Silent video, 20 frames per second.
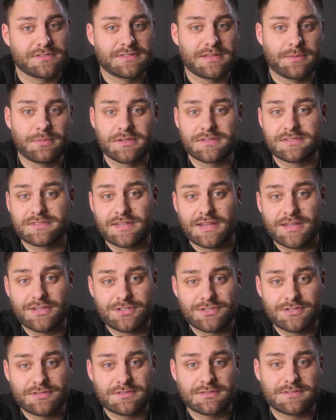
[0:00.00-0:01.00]

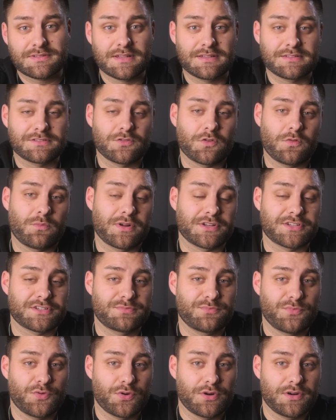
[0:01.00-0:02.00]
stabilizations and so
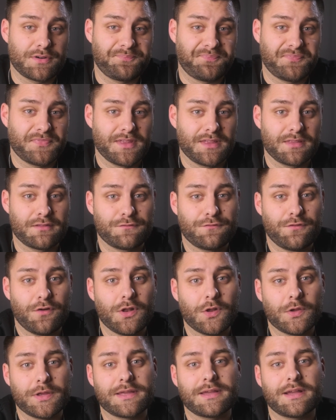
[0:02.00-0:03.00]
much more. In the
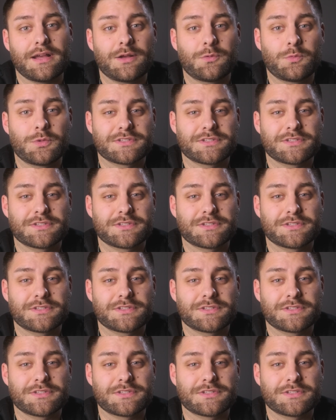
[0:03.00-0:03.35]
following, I will